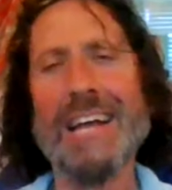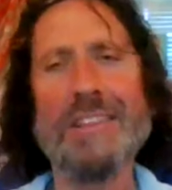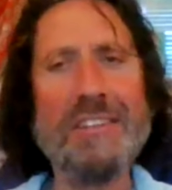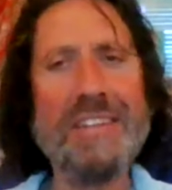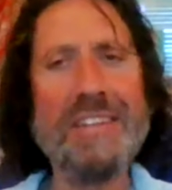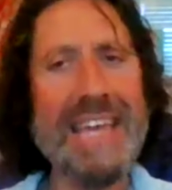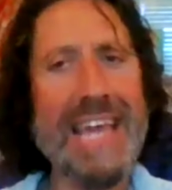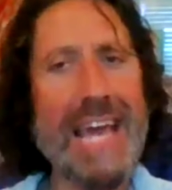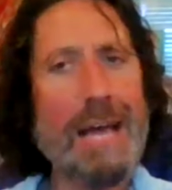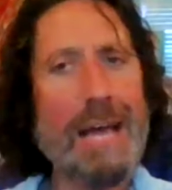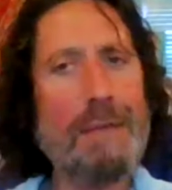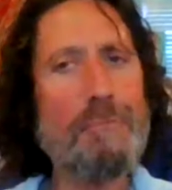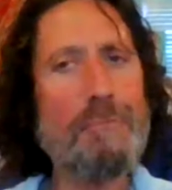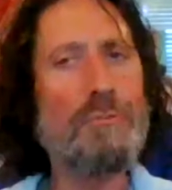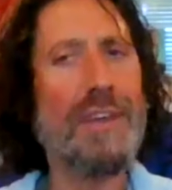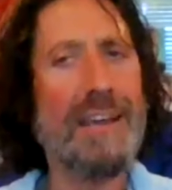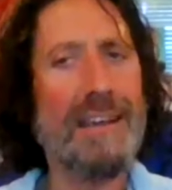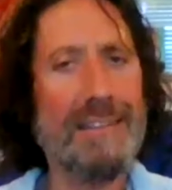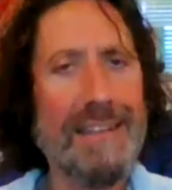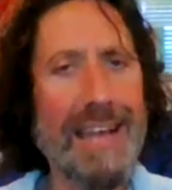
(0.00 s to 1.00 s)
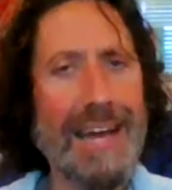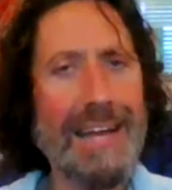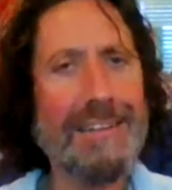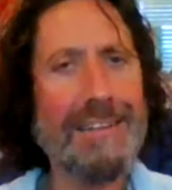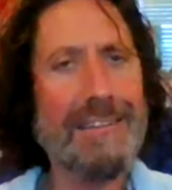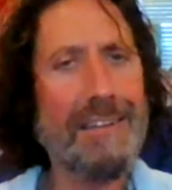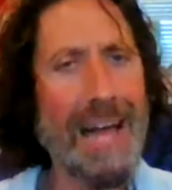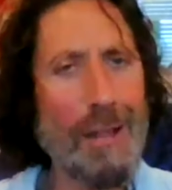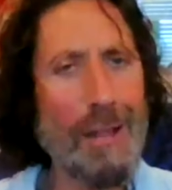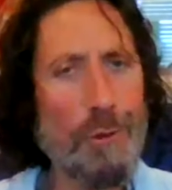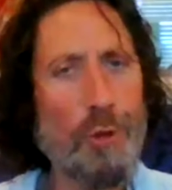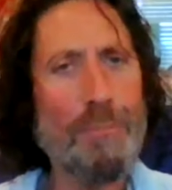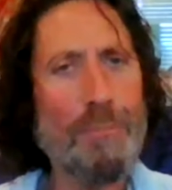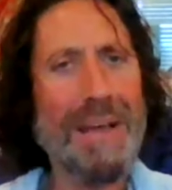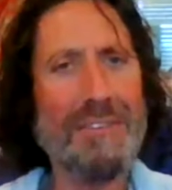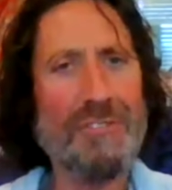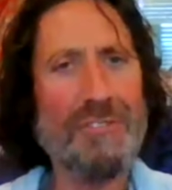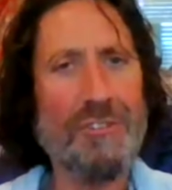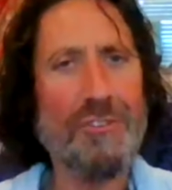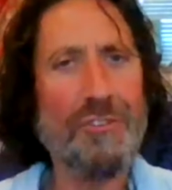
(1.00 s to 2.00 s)
the D Ms, the, the download
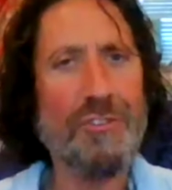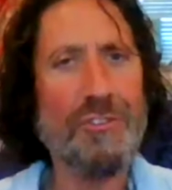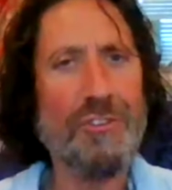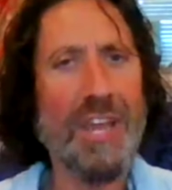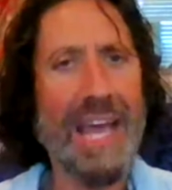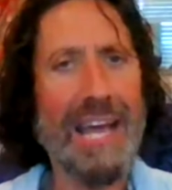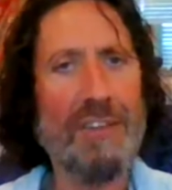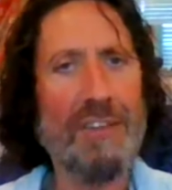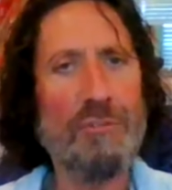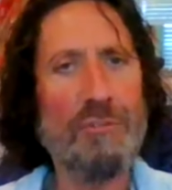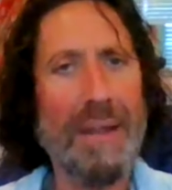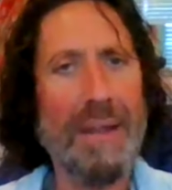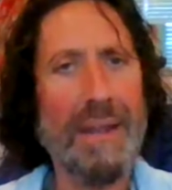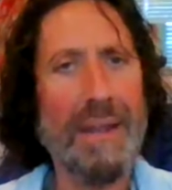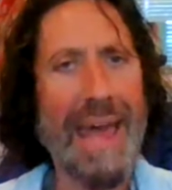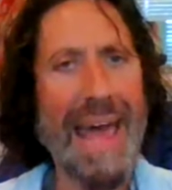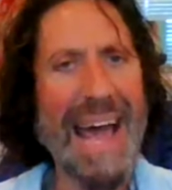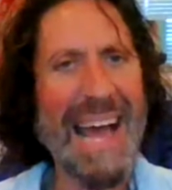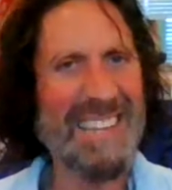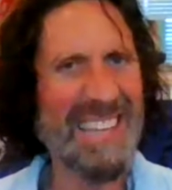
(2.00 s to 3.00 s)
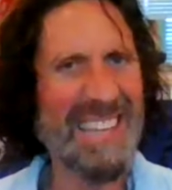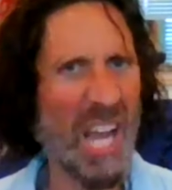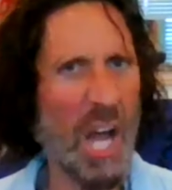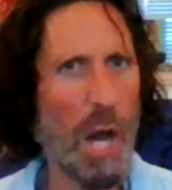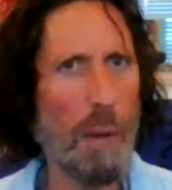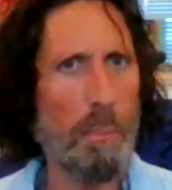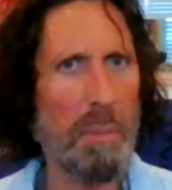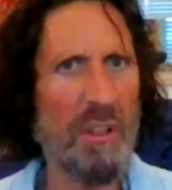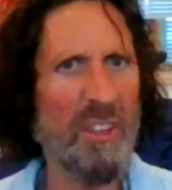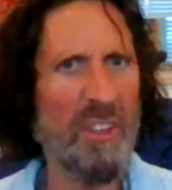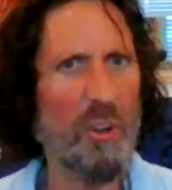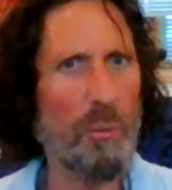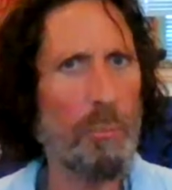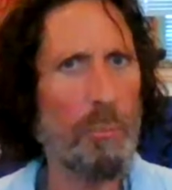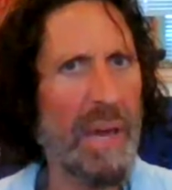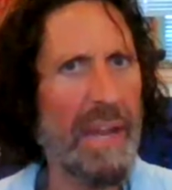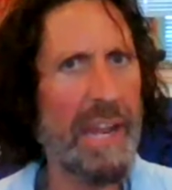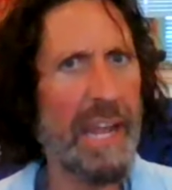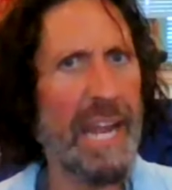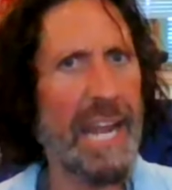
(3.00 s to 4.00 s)
messaging has been acting up a little
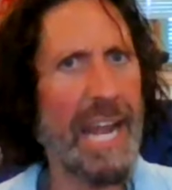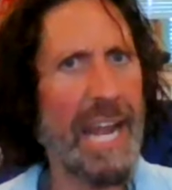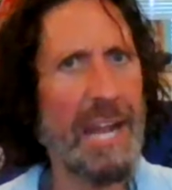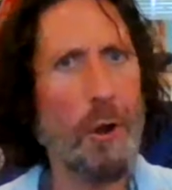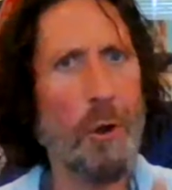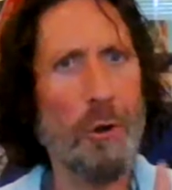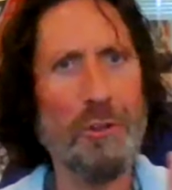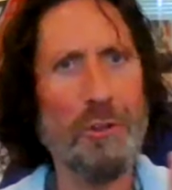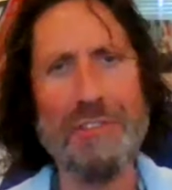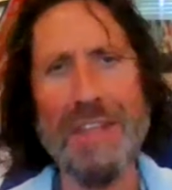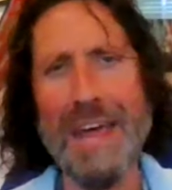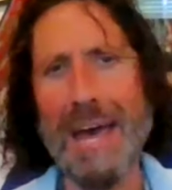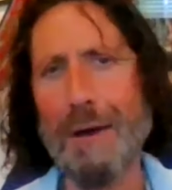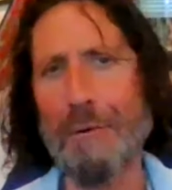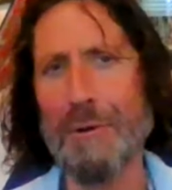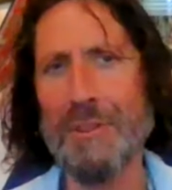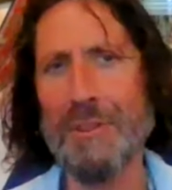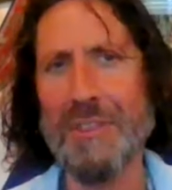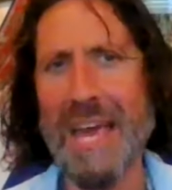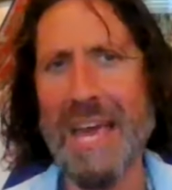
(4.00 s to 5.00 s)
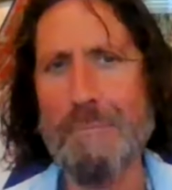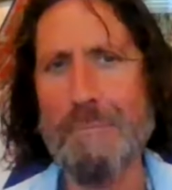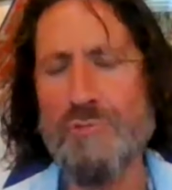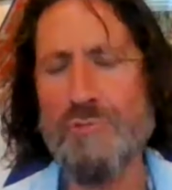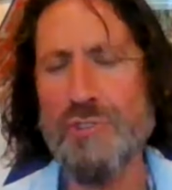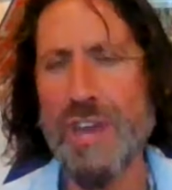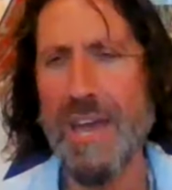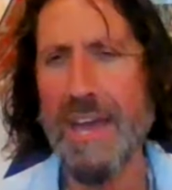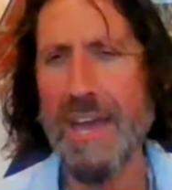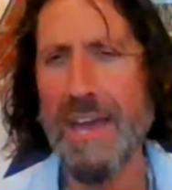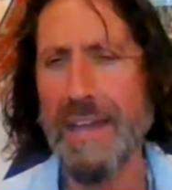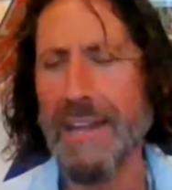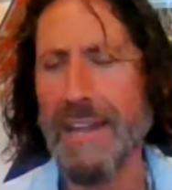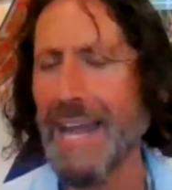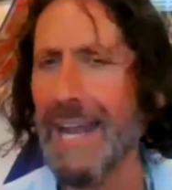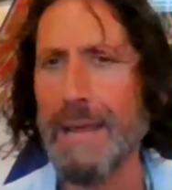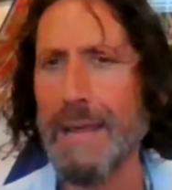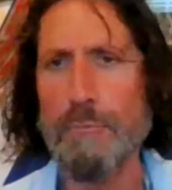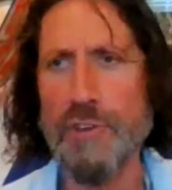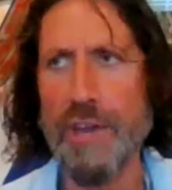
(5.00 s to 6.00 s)
bit, and I noticed mm. that with M J,
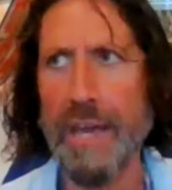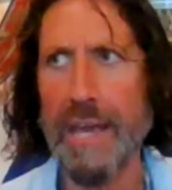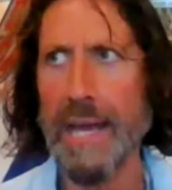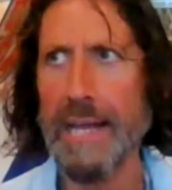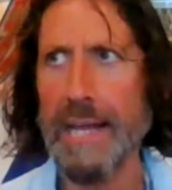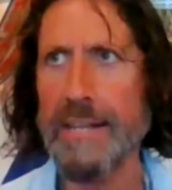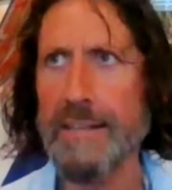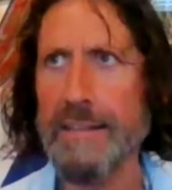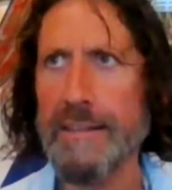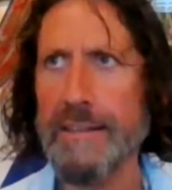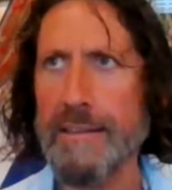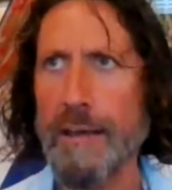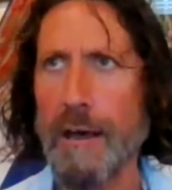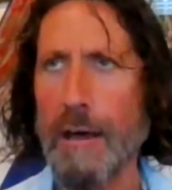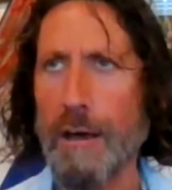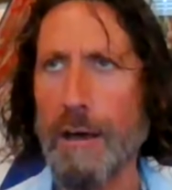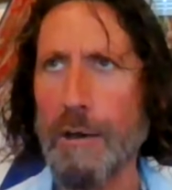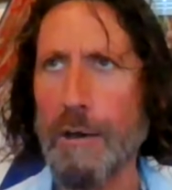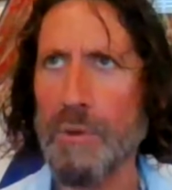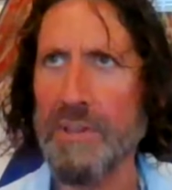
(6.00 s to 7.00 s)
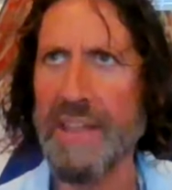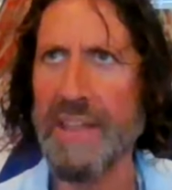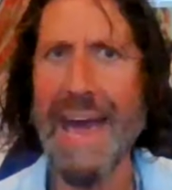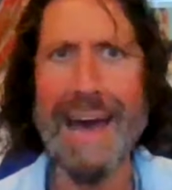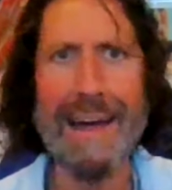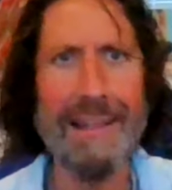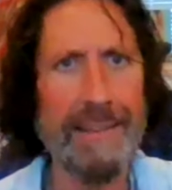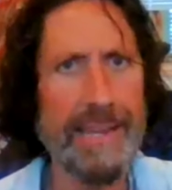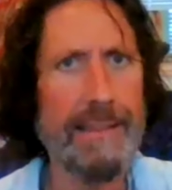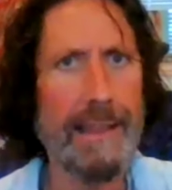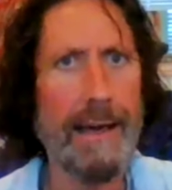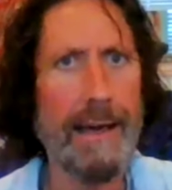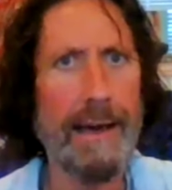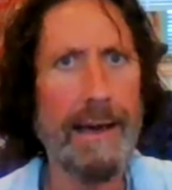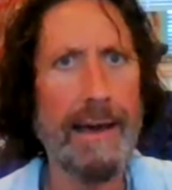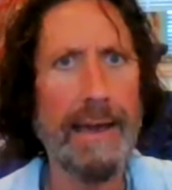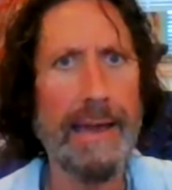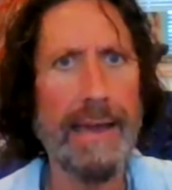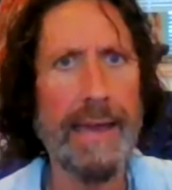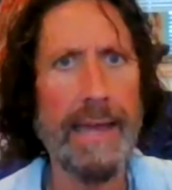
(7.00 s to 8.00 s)
not M J. I talk with Ali a
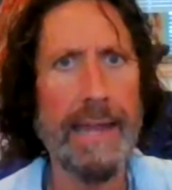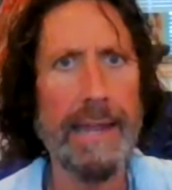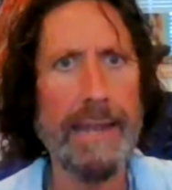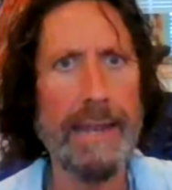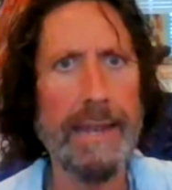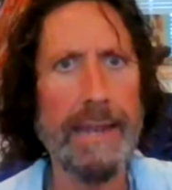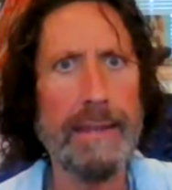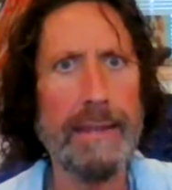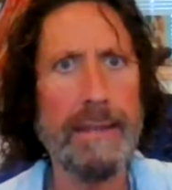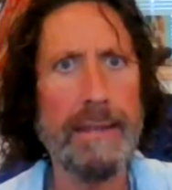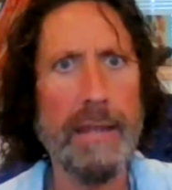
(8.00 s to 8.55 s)
lot, and